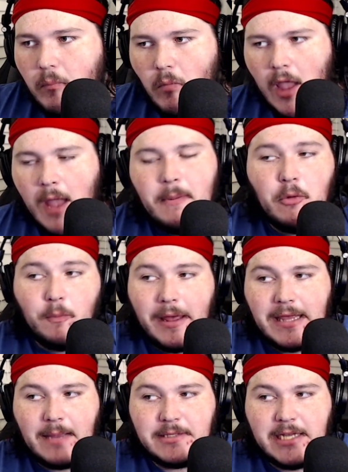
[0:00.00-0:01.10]
and people who play the
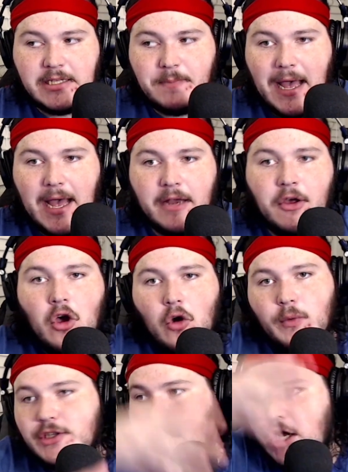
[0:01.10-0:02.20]
game say it's bad,
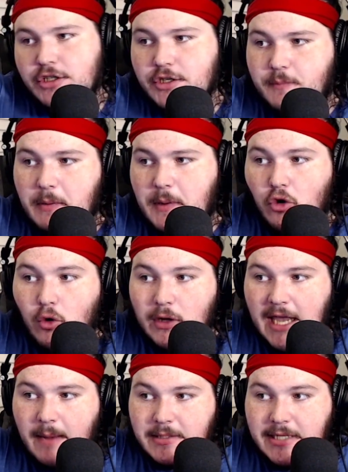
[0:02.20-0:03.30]
which causes people who quit the
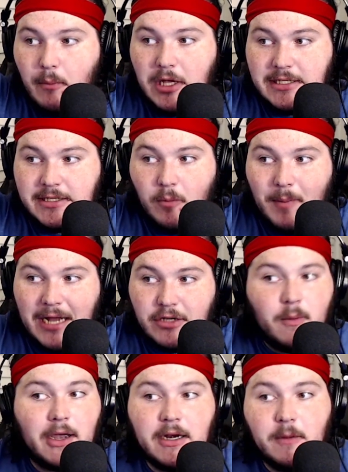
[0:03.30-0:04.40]
game to say, well, it's still bad, so I'm
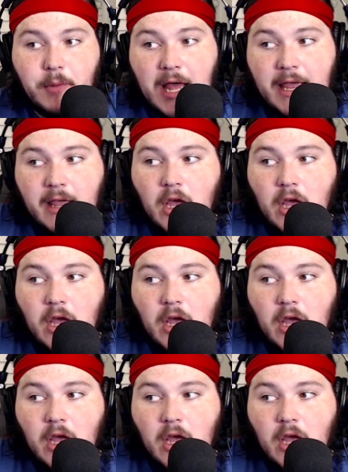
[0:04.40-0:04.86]
not going to play.